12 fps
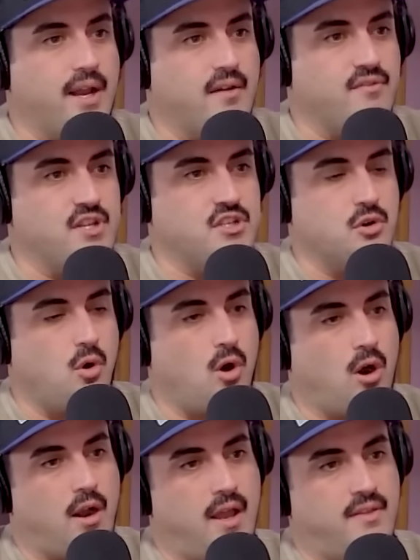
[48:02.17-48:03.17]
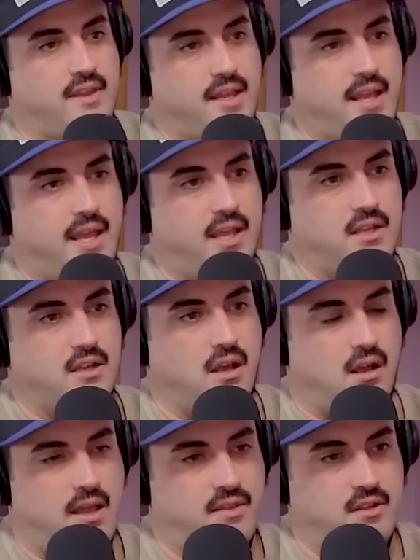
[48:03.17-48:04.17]
of the door, and the hinge,
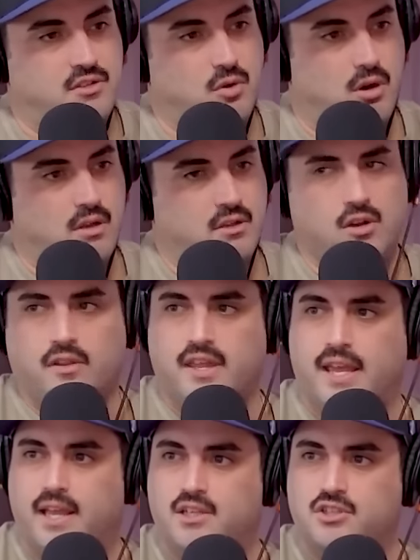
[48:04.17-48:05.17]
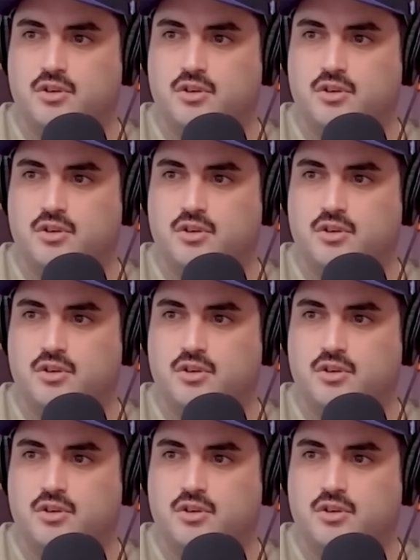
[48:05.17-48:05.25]
uh, and the door. You know the hinge.